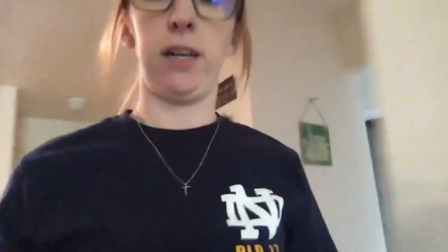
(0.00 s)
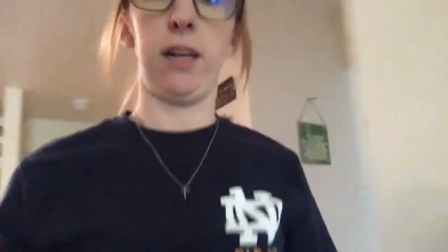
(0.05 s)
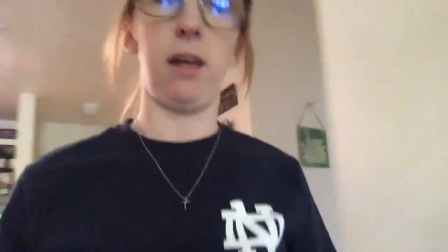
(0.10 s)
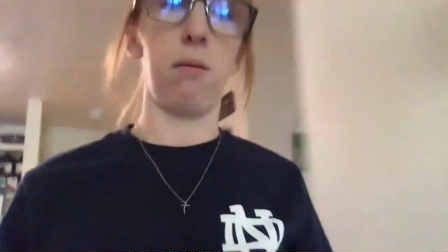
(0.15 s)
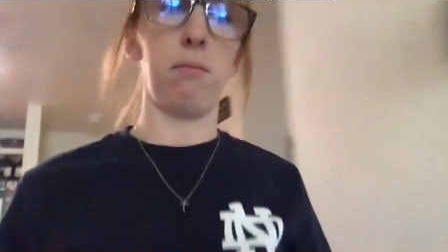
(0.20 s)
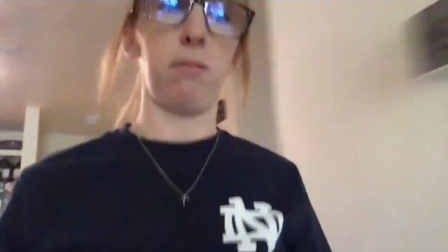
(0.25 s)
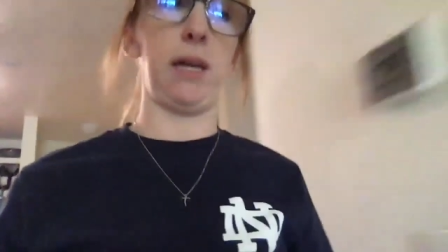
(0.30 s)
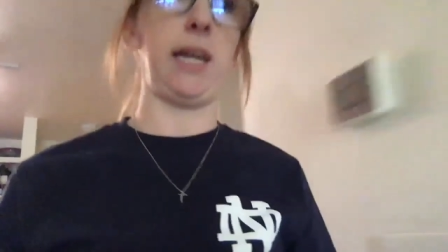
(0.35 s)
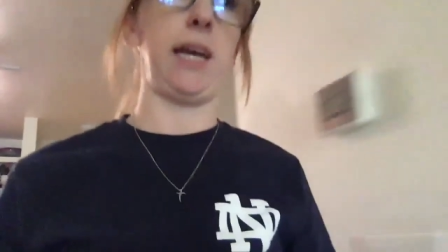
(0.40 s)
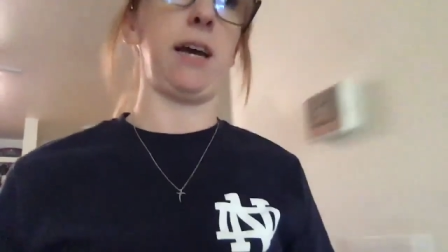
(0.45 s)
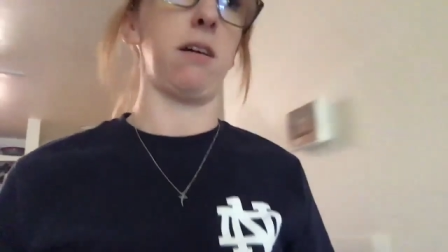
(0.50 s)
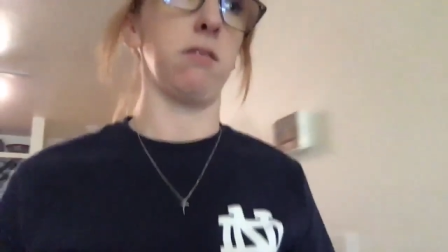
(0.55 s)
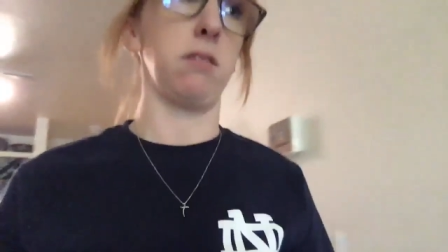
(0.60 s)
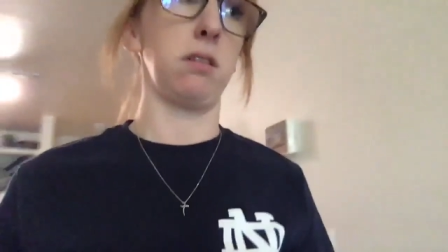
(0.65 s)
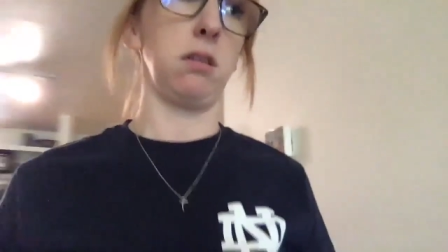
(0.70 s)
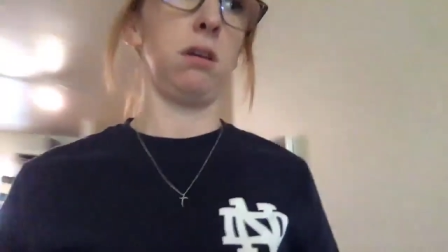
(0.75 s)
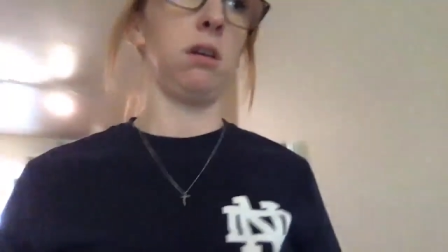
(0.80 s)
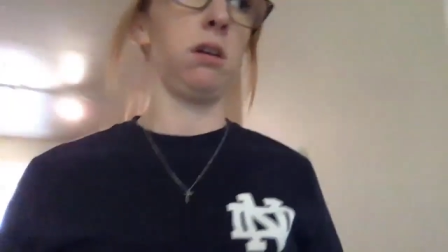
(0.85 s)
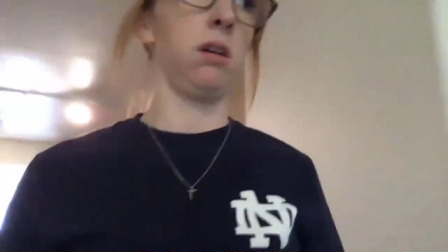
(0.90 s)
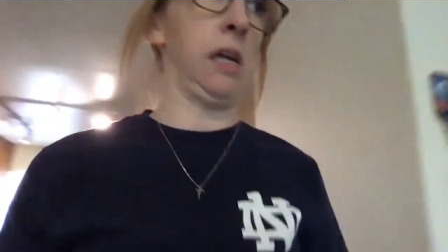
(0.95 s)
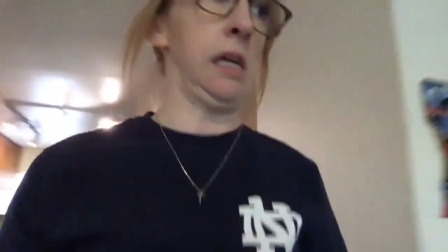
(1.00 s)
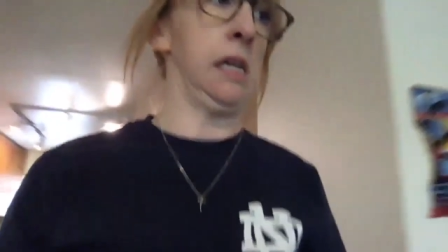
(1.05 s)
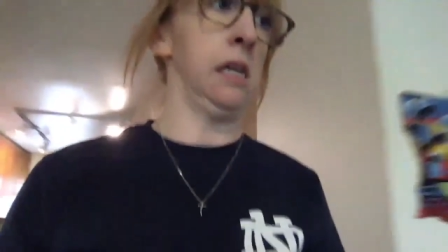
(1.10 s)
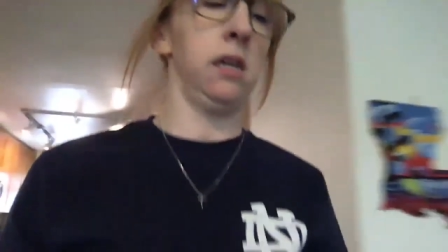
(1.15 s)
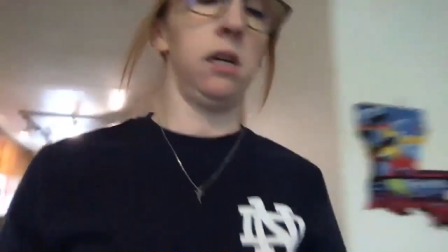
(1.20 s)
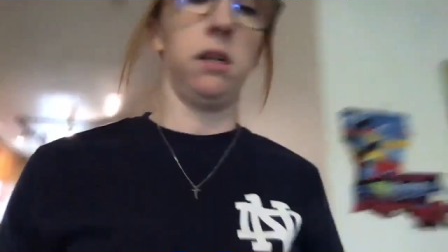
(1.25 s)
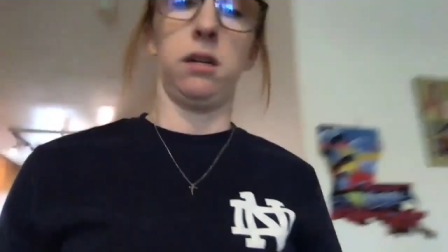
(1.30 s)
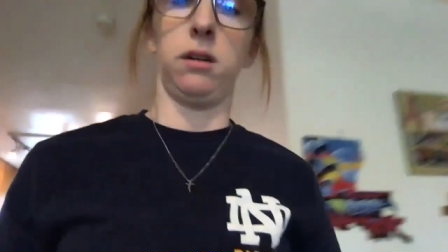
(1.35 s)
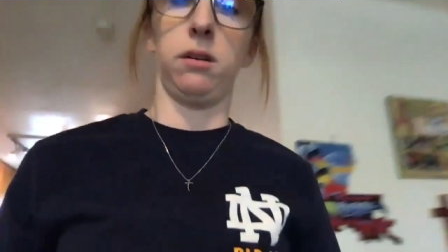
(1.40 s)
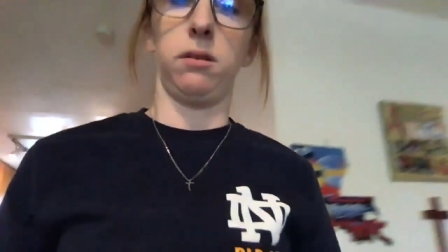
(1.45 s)
in my house.
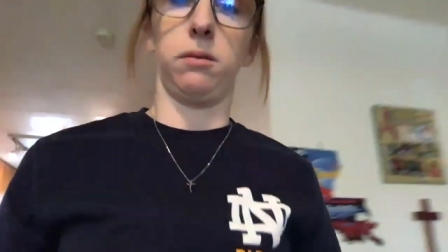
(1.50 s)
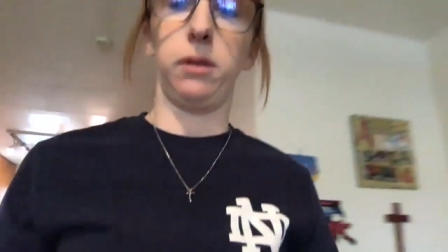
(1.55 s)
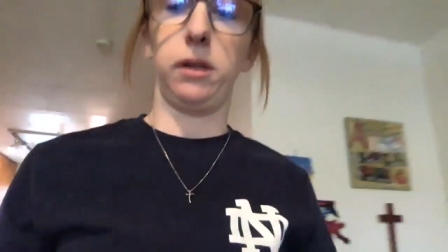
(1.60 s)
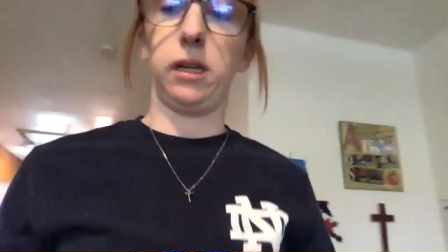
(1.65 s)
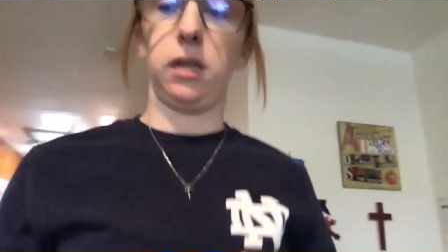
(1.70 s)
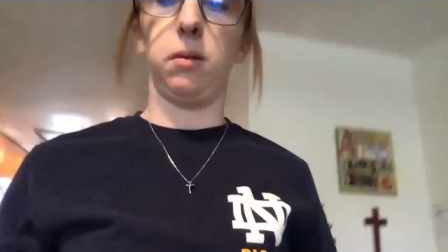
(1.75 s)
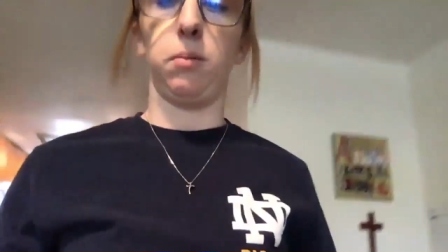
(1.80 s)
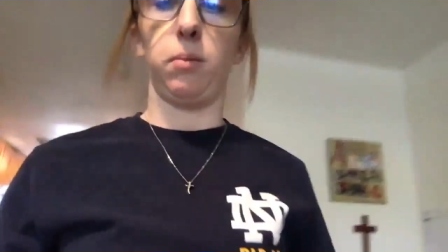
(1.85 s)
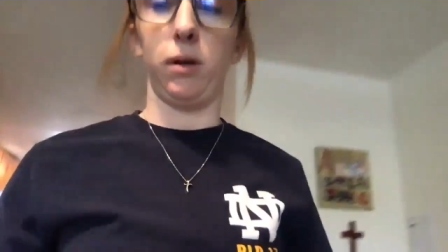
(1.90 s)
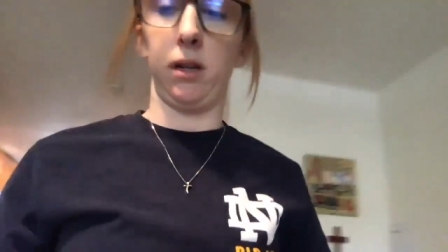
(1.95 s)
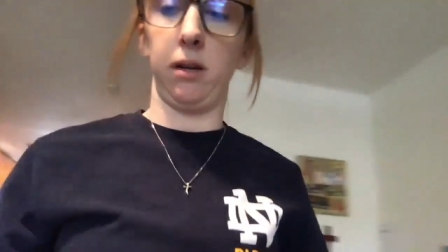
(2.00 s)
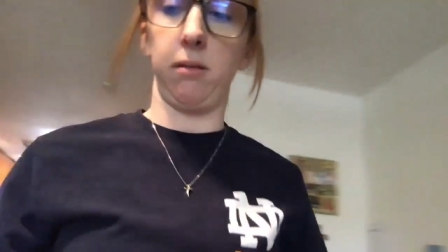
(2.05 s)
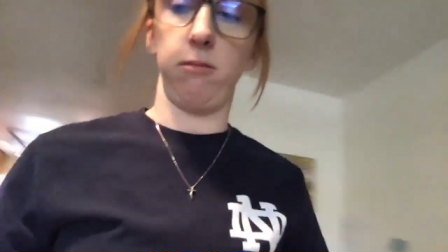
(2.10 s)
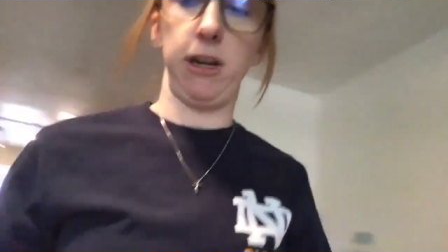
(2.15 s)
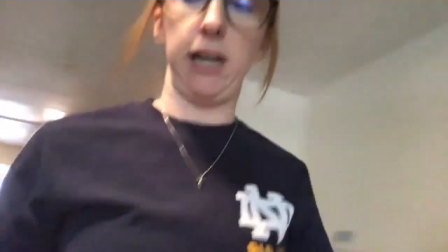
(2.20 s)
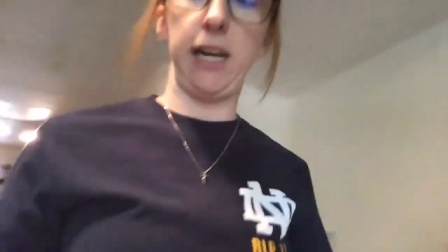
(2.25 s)
We're going to put them right